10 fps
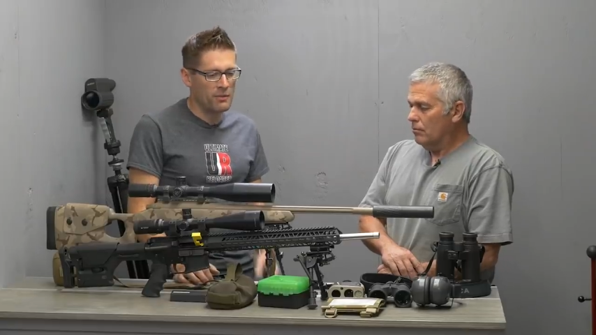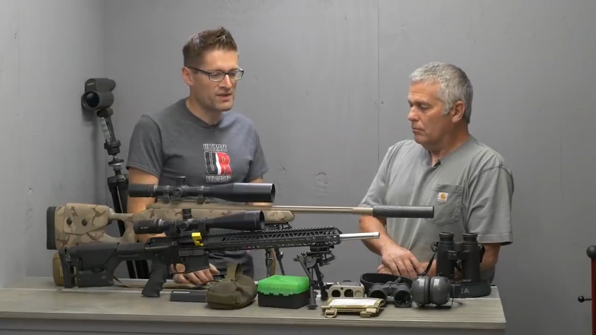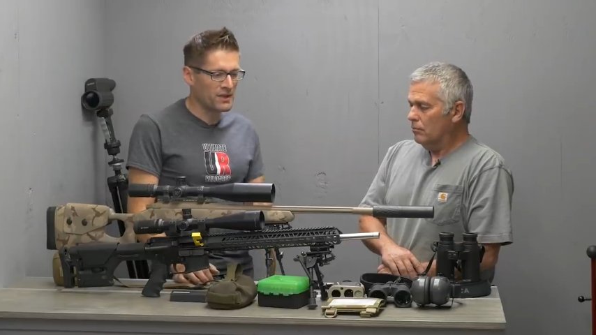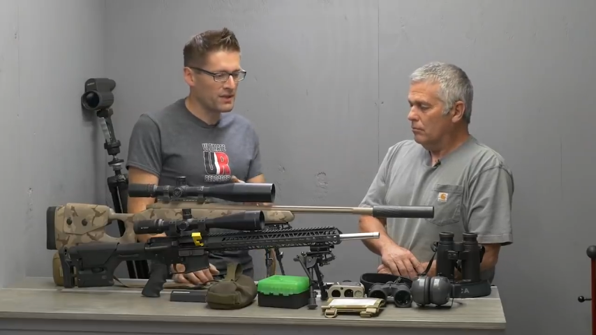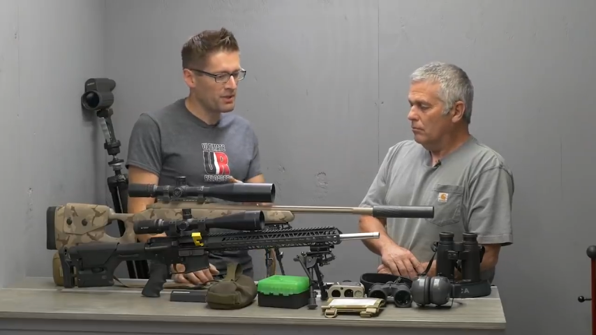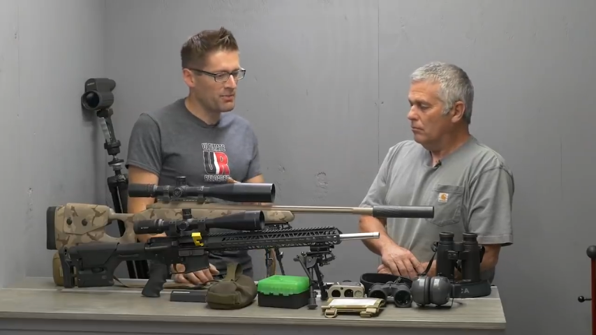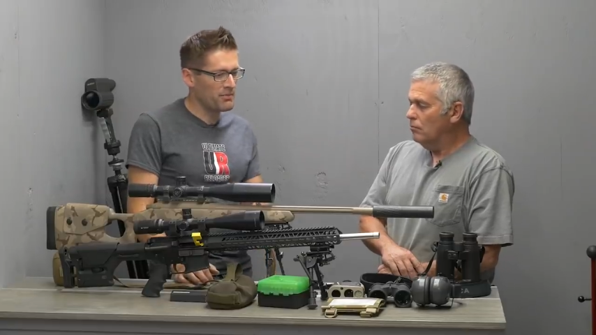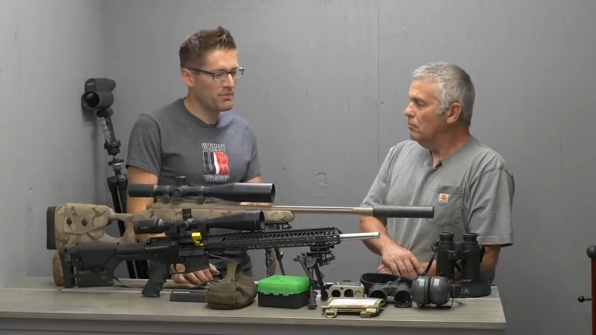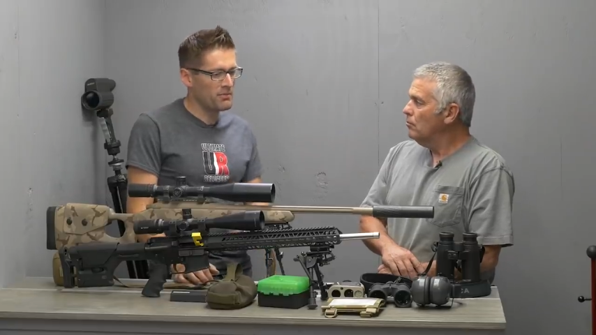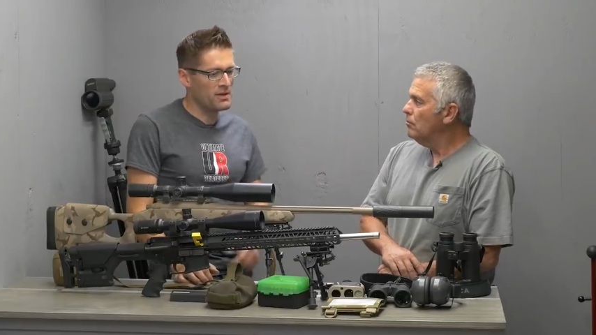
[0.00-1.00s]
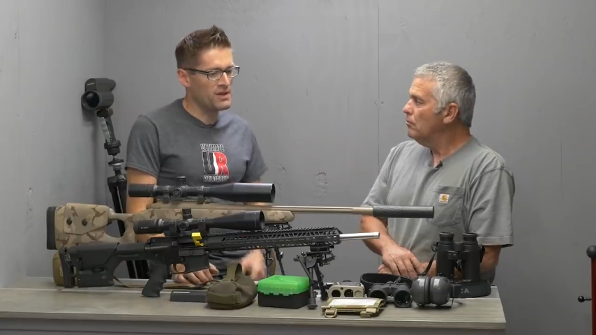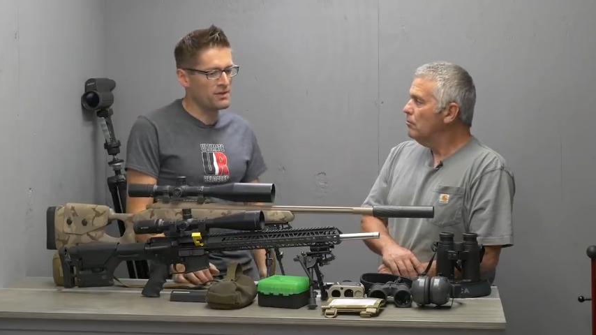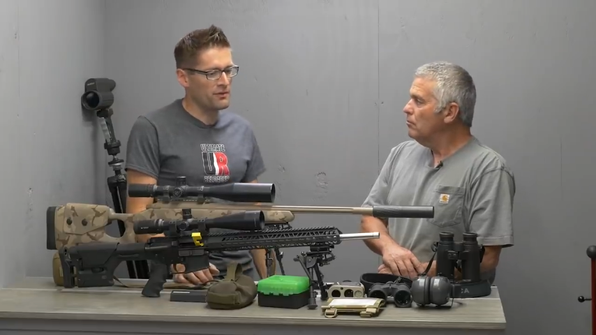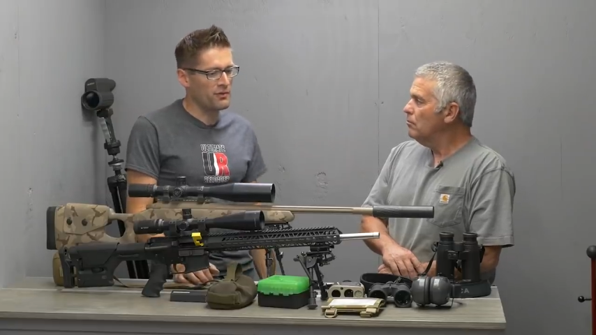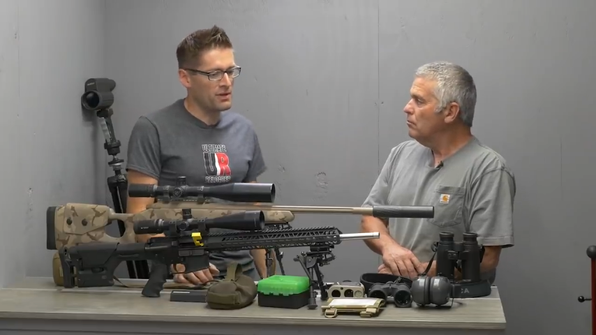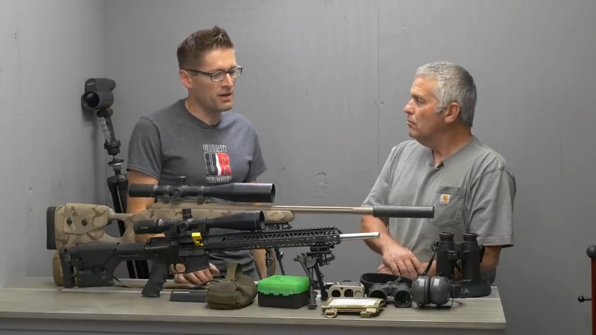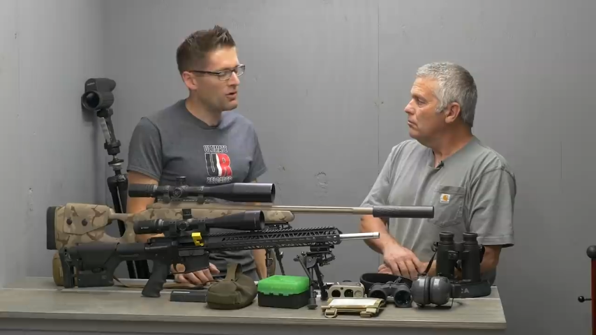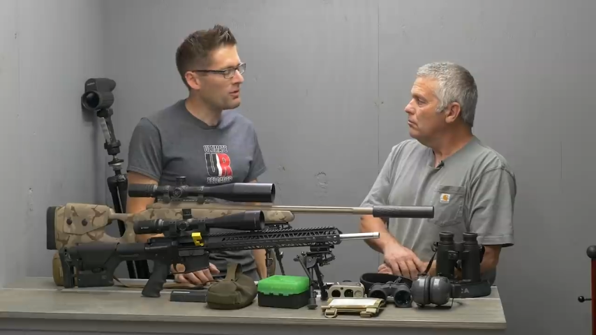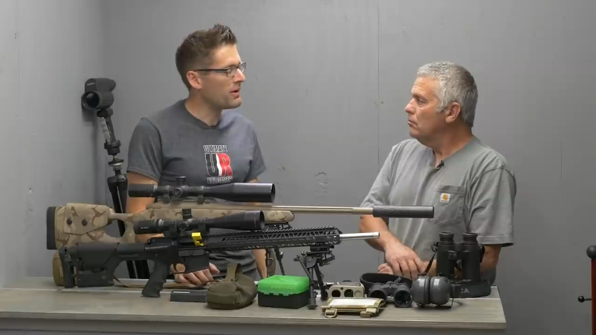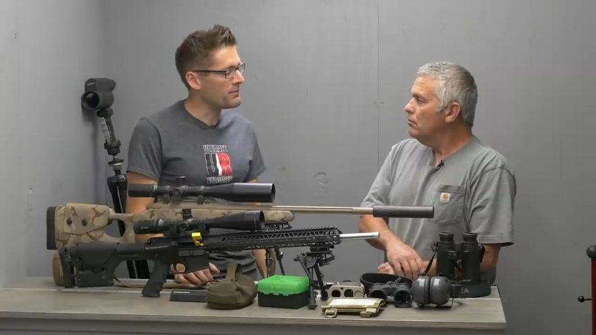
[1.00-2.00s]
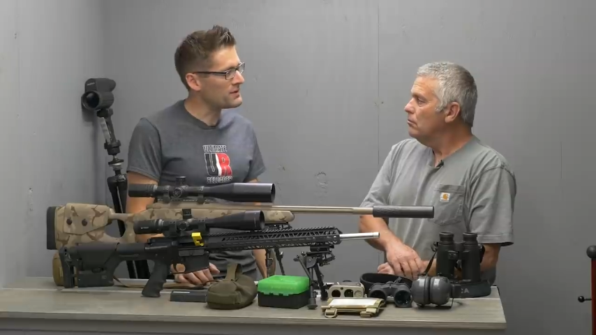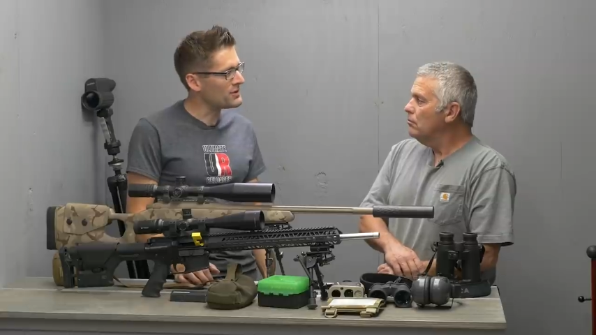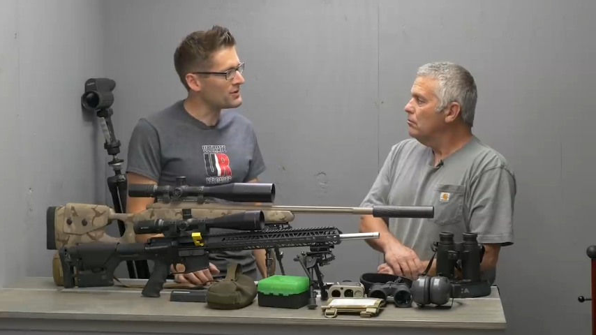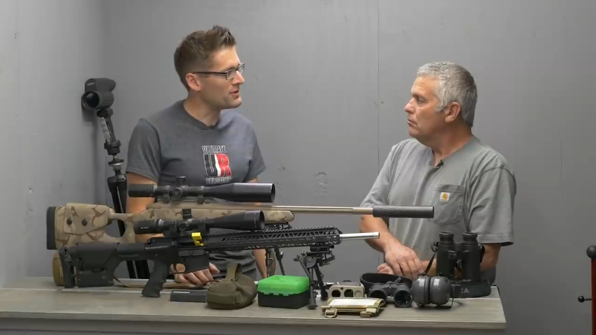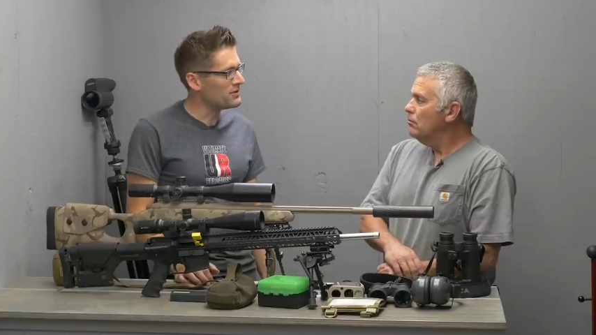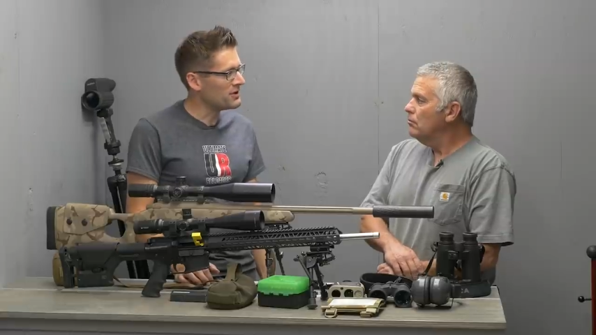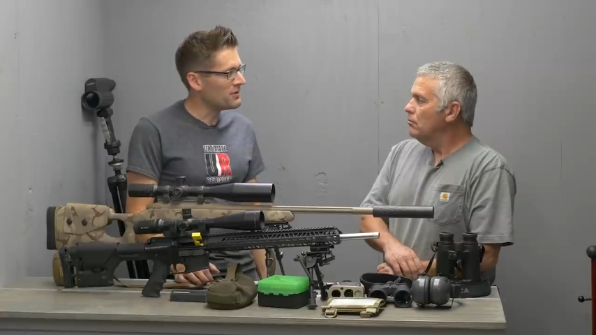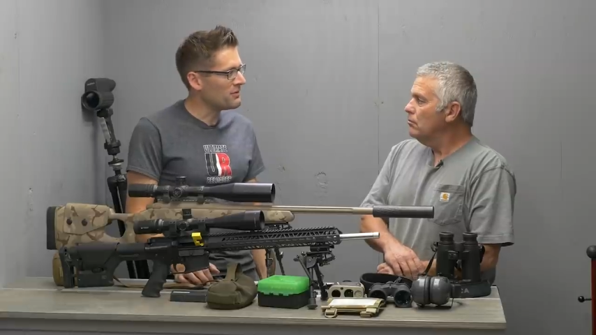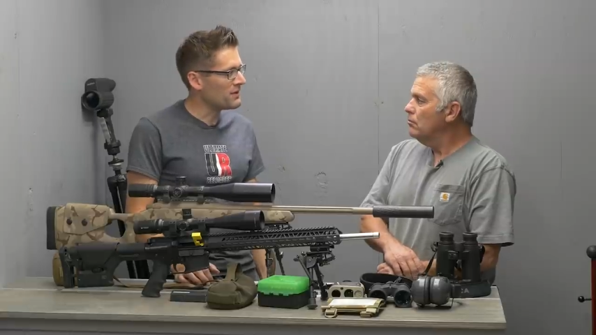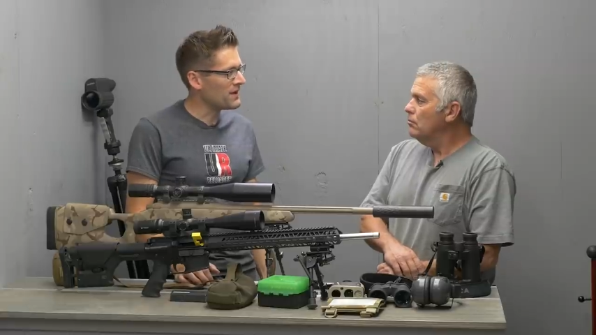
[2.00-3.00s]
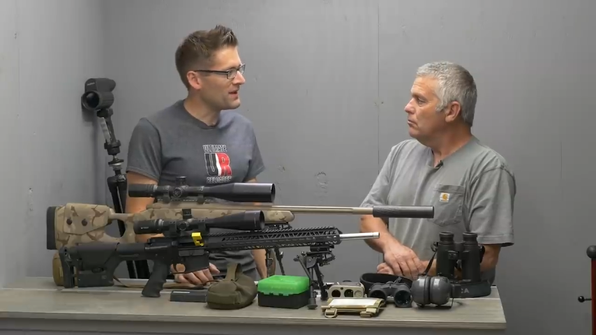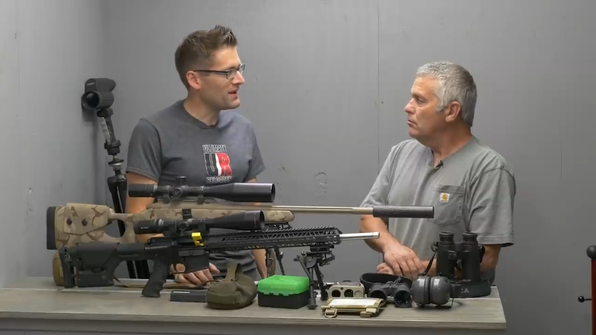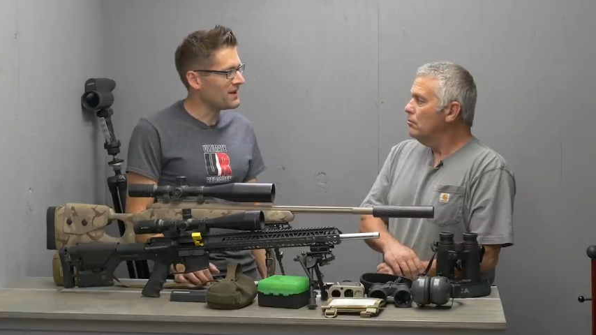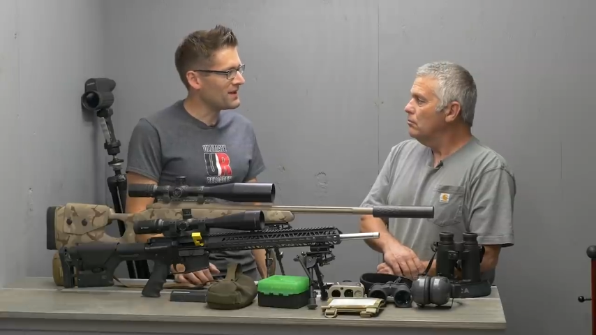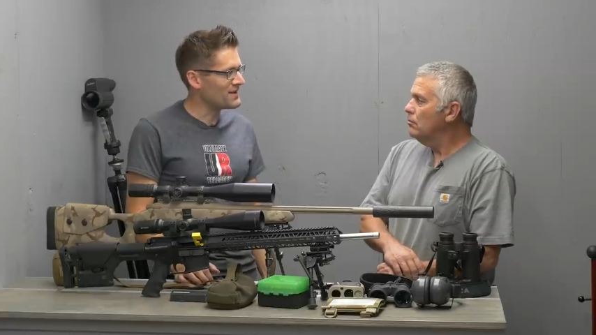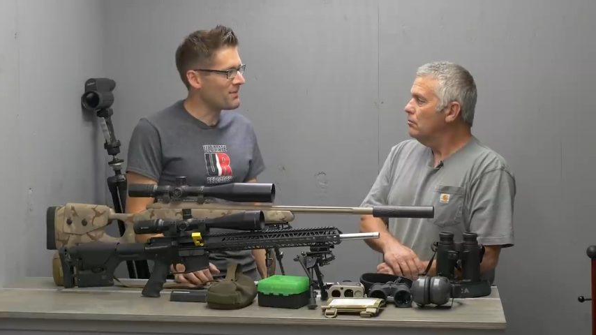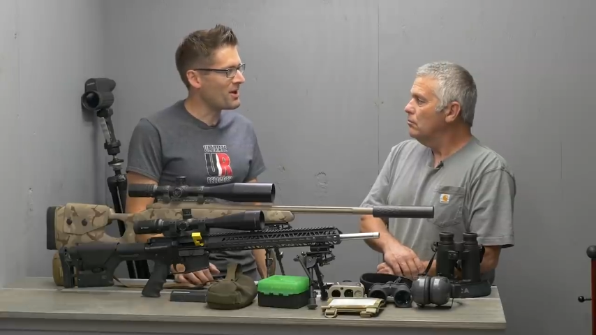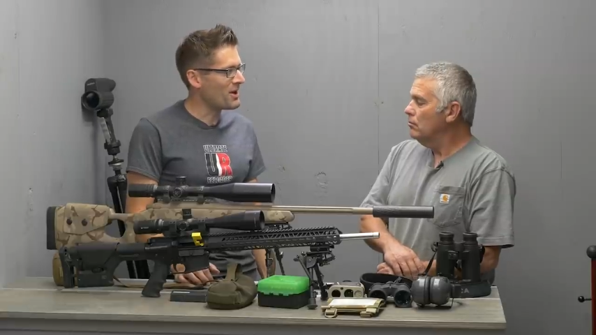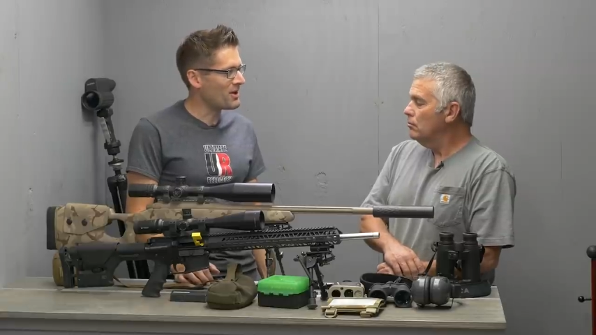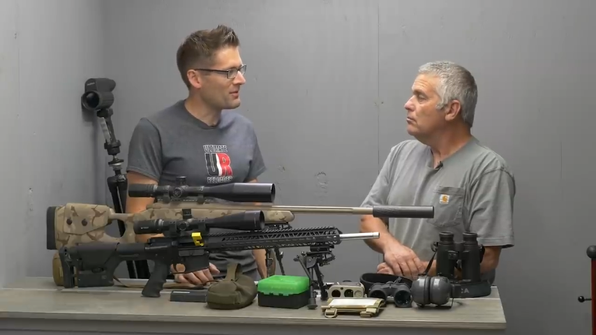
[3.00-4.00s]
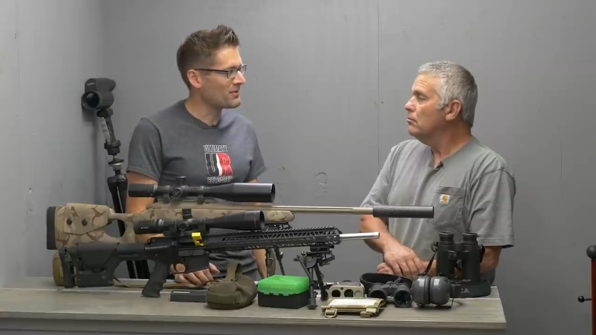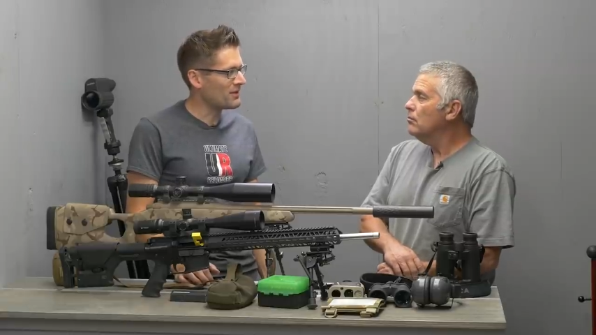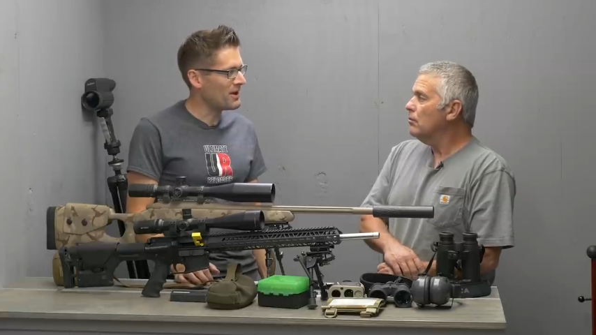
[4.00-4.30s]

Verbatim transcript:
Speaker 1: it was a little bit easier for me to hold my position with a, a semi-auto.